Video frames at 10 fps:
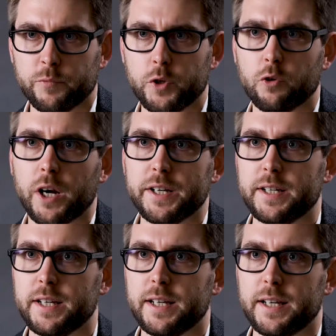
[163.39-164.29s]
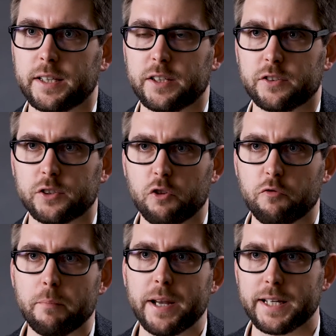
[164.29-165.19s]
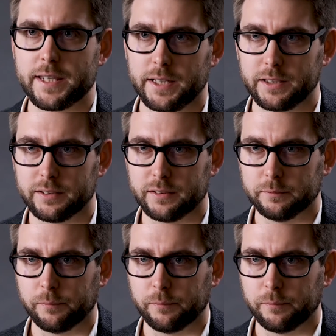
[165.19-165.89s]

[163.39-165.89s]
your idea can solve many things.